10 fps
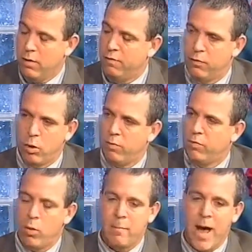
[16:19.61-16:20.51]
for,
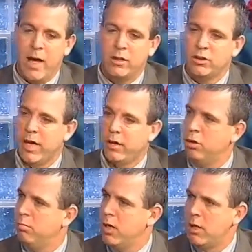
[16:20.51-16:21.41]
for matters that
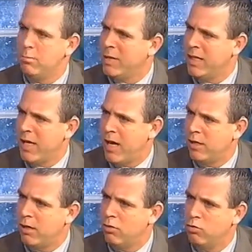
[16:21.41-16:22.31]
could be
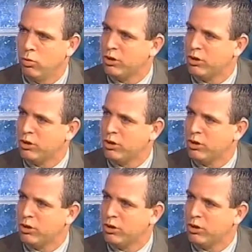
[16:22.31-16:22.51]
mediated,